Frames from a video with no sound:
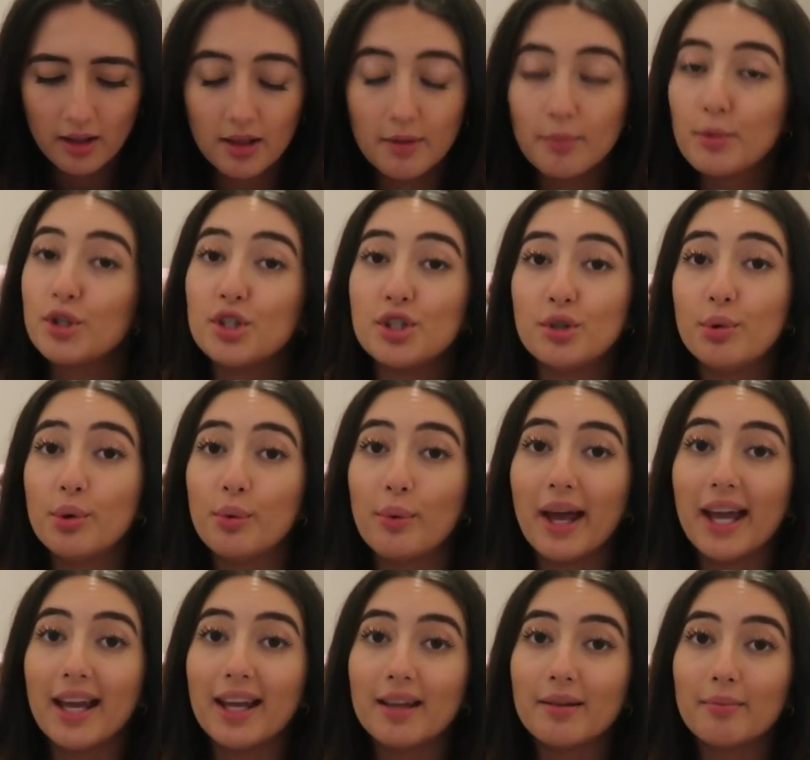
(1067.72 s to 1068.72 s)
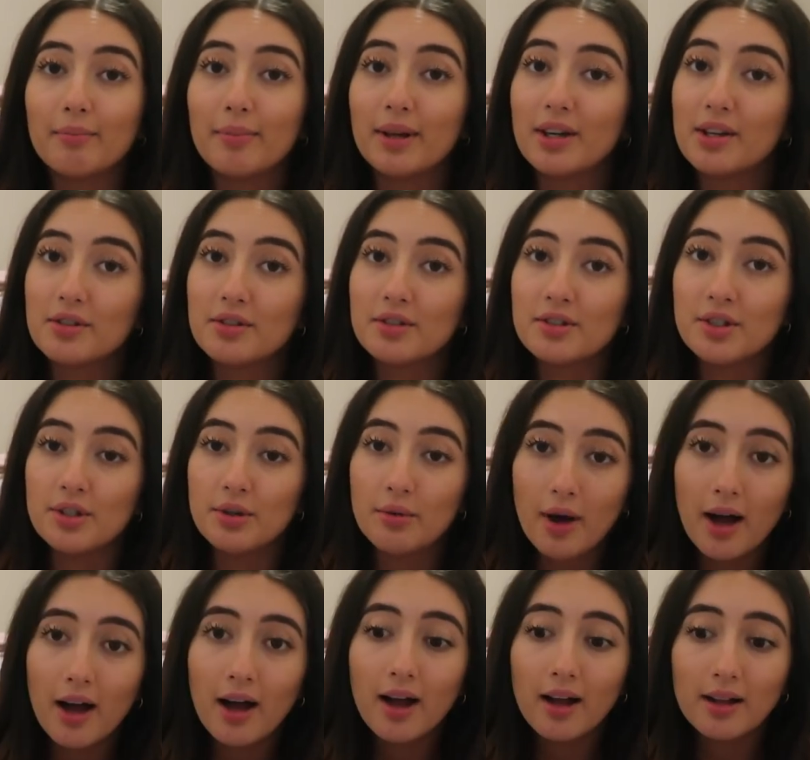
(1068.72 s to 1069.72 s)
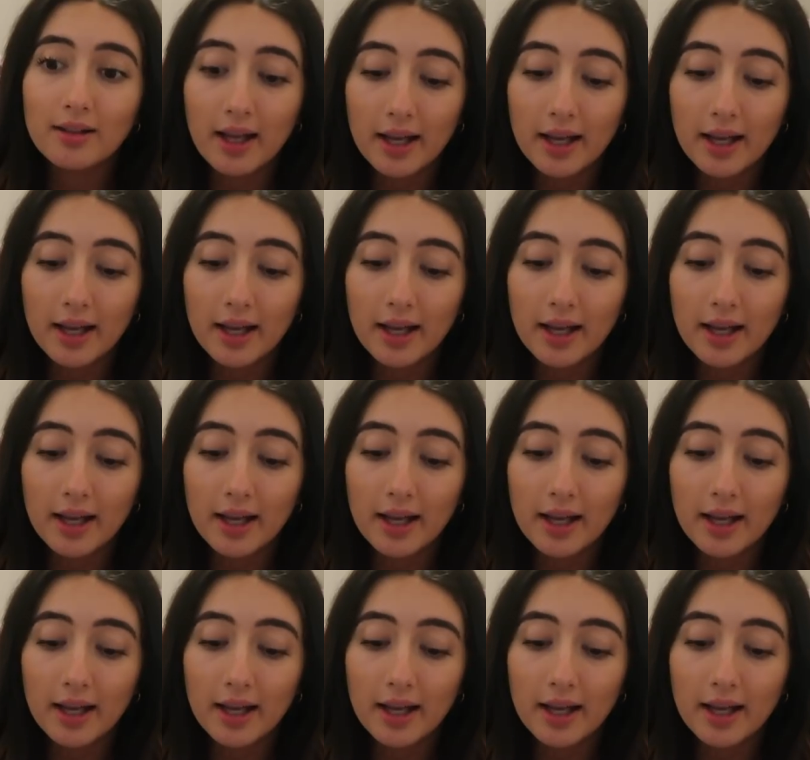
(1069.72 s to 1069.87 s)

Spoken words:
the mature way? Because you are